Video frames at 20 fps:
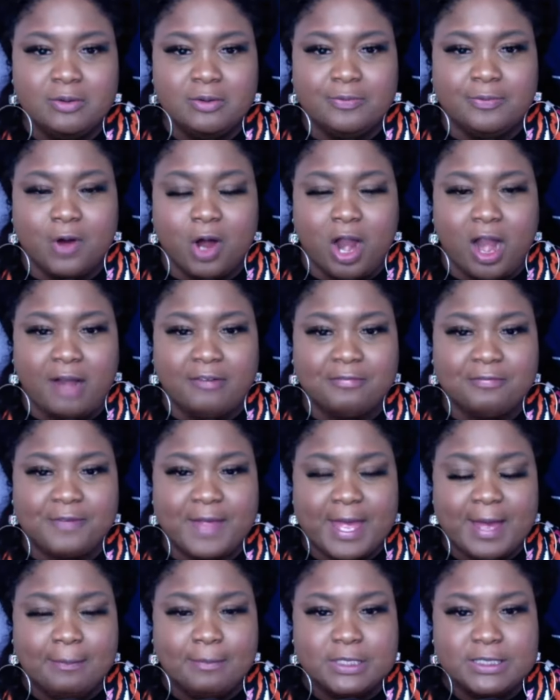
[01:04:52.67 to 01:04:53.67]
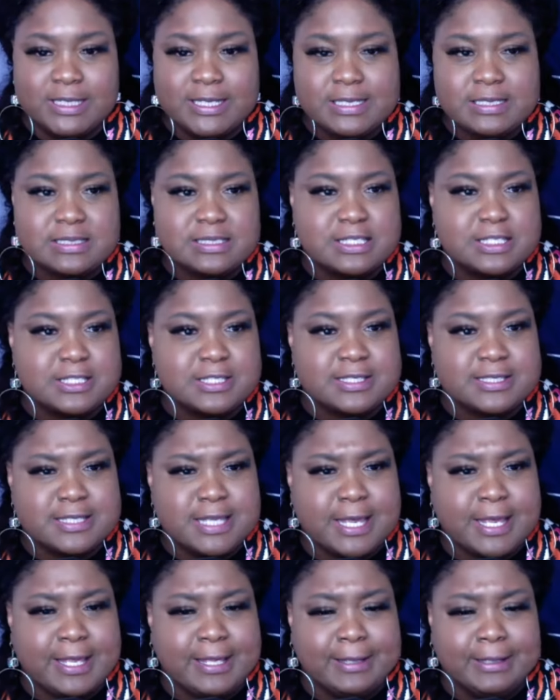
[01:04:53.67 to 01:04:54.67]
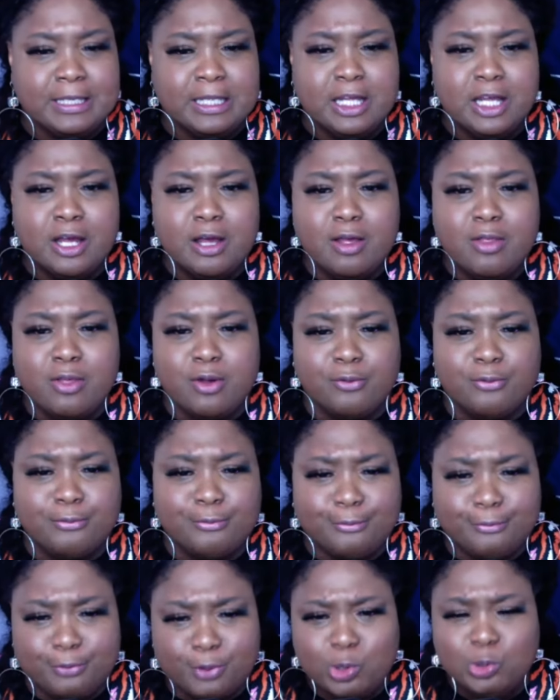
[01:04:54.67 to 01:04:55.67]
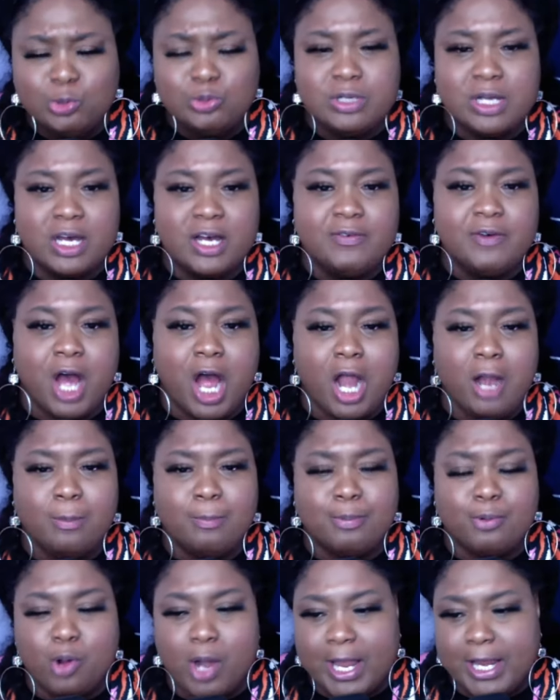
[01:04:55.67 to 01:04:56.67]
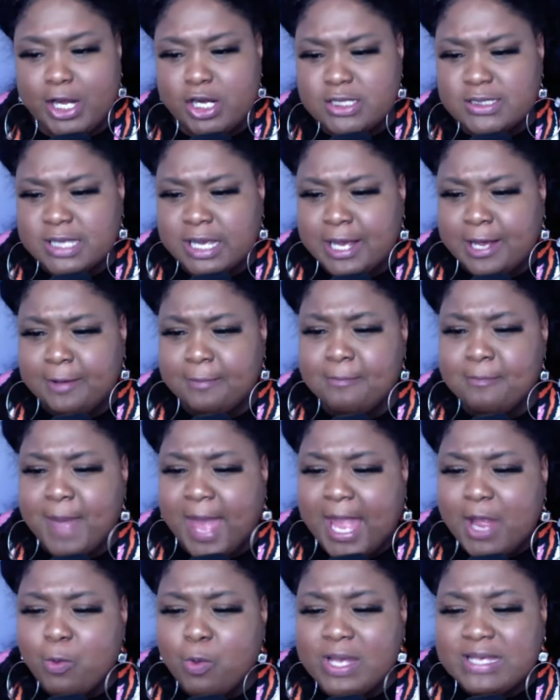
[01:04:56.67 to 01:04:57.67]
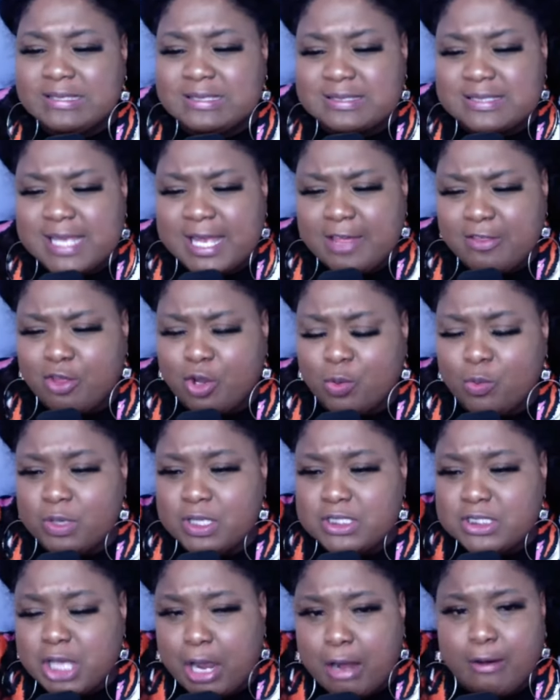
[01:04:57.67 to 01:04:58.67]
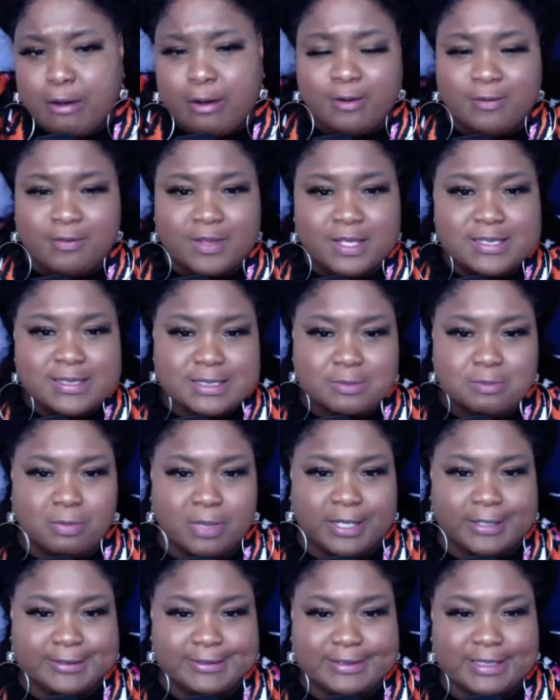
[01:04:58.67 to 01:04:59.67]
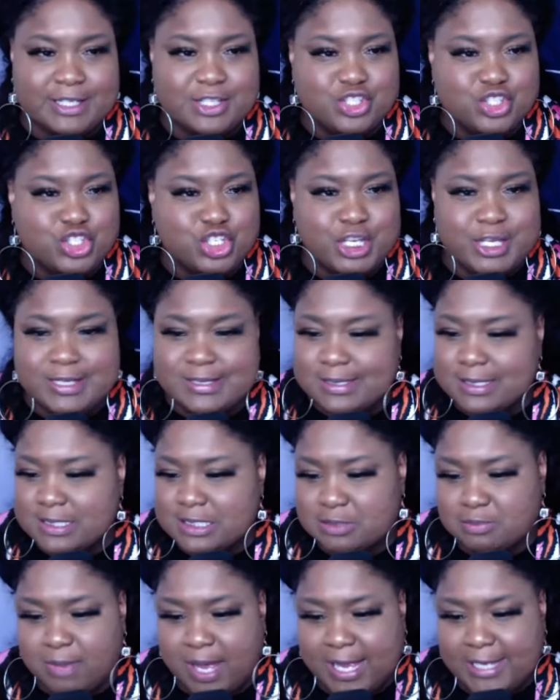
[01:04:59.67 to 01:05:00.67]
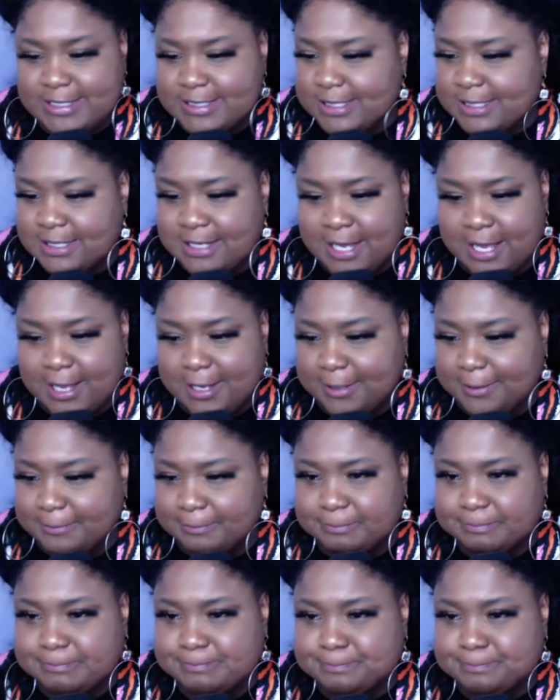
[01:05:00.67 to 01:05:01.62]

for our families to see the fruit of our prayers. May we see the return this month in Jesus' mighty name.